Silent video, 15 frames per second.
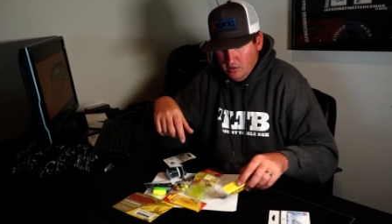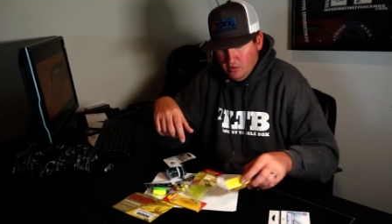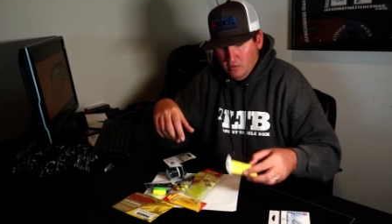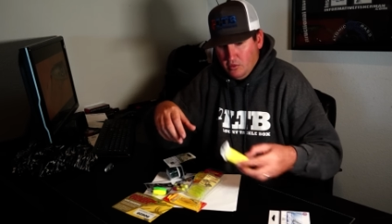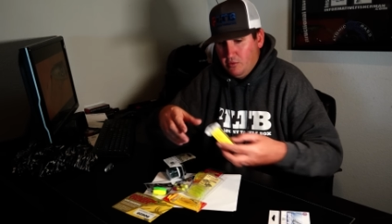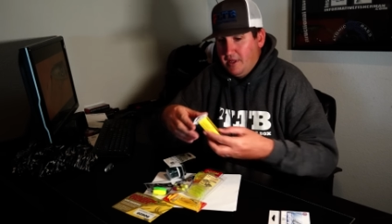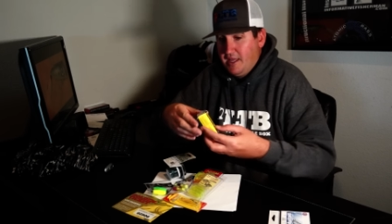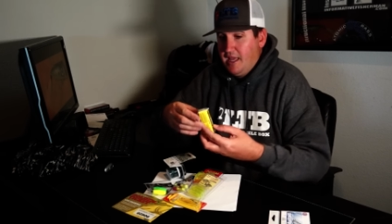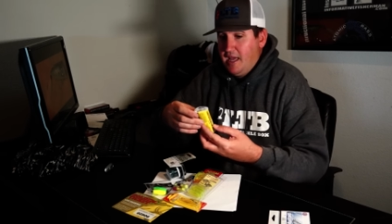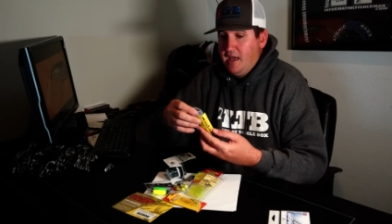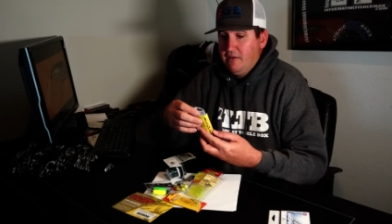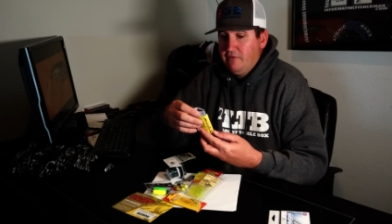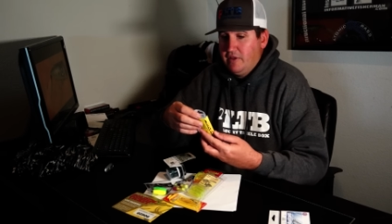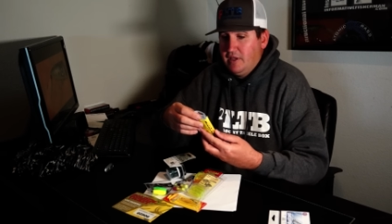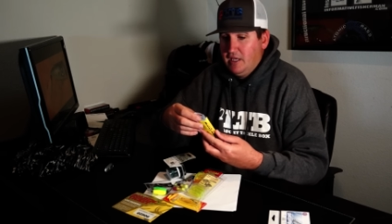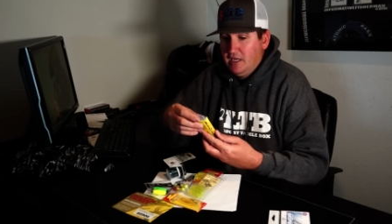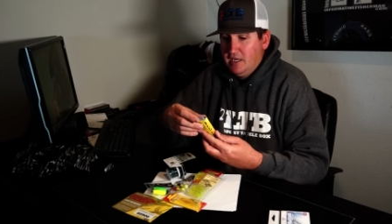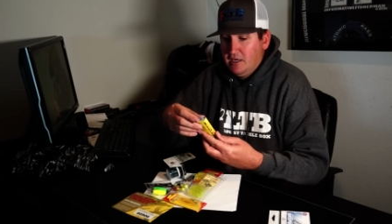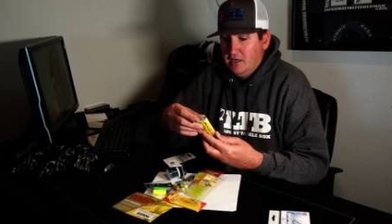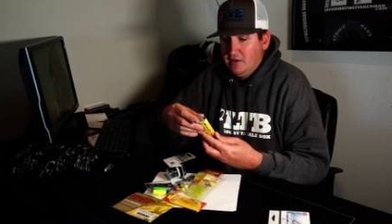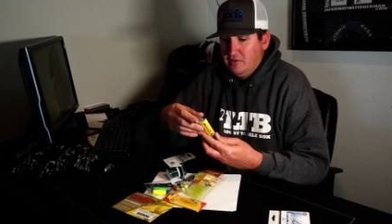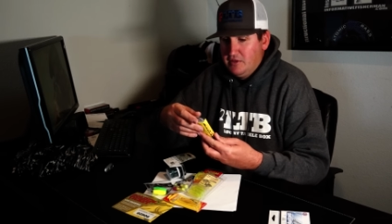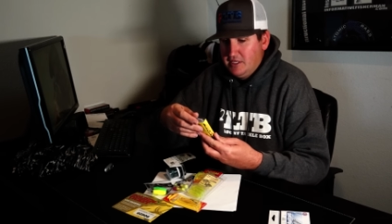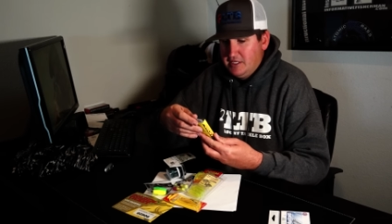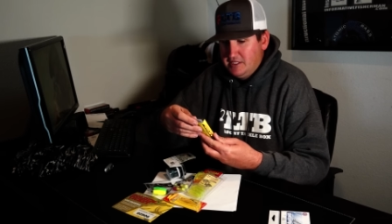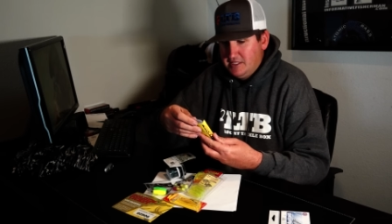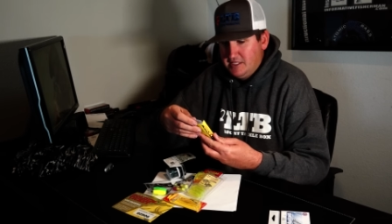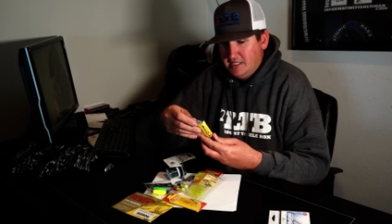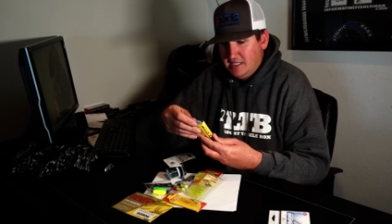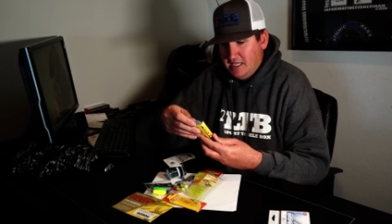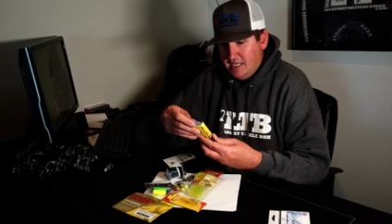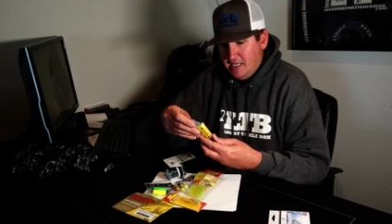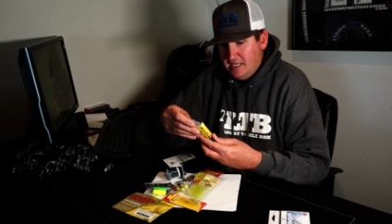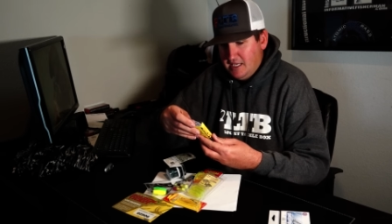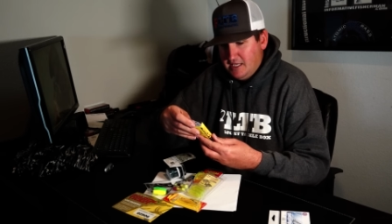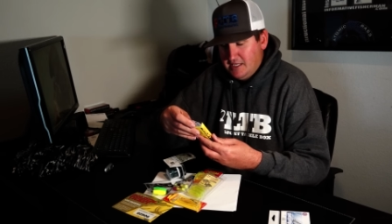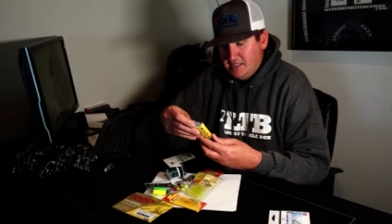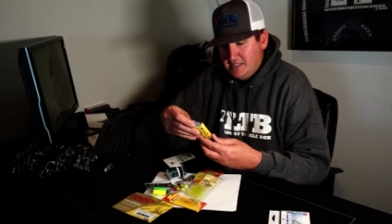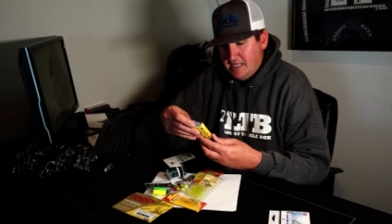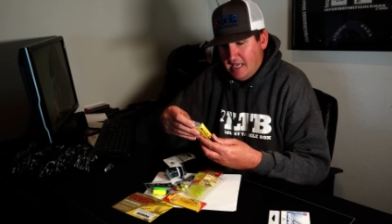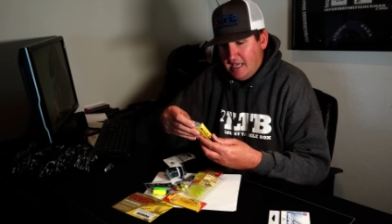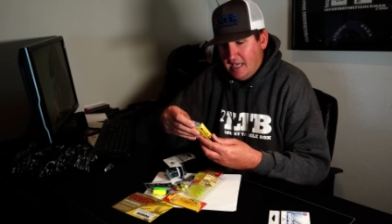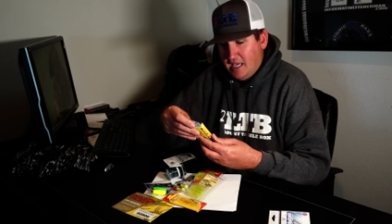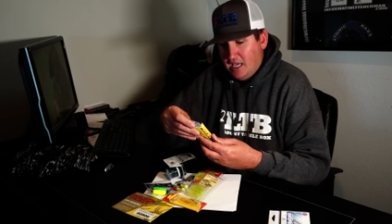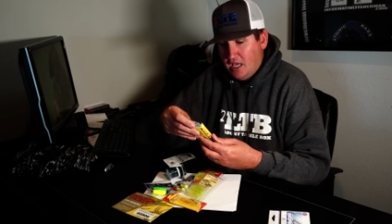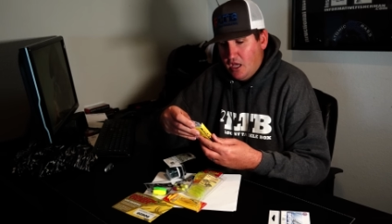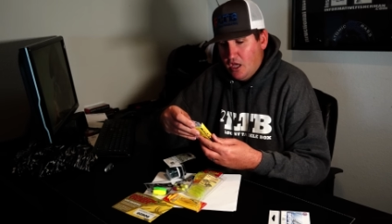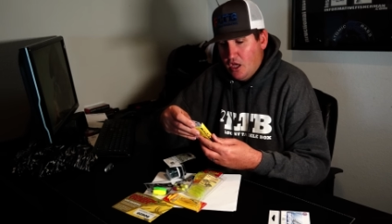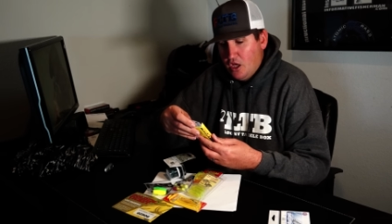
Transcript: What do we have here? This is a